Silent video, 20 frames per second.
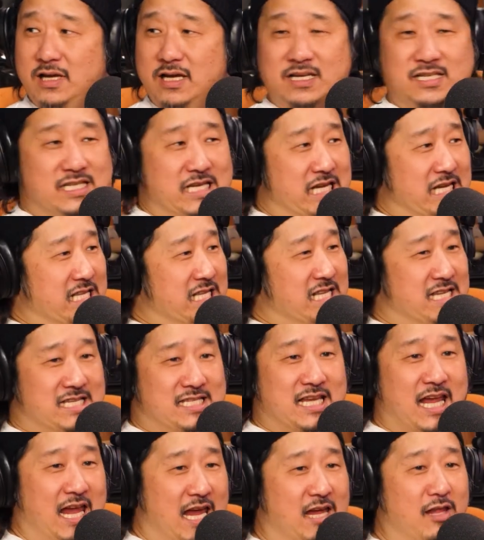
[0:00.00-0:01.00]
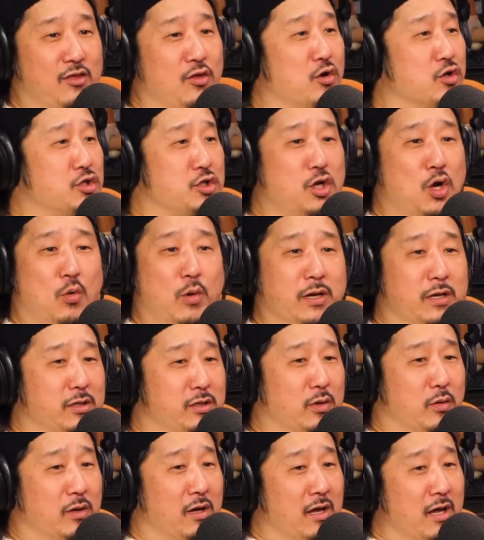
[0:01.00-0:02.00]
is insane. There's no way to
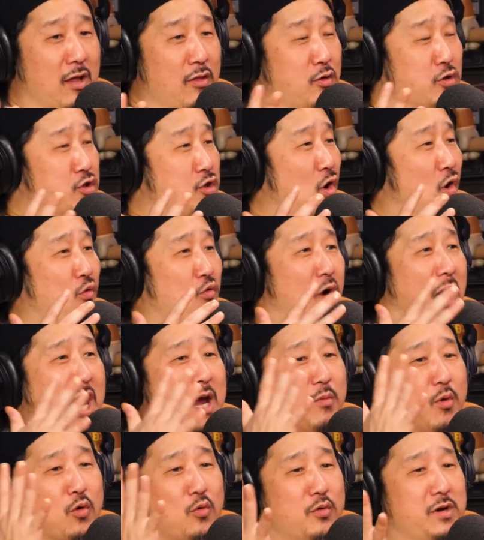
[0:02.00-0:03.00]
do it. There's no rhyme or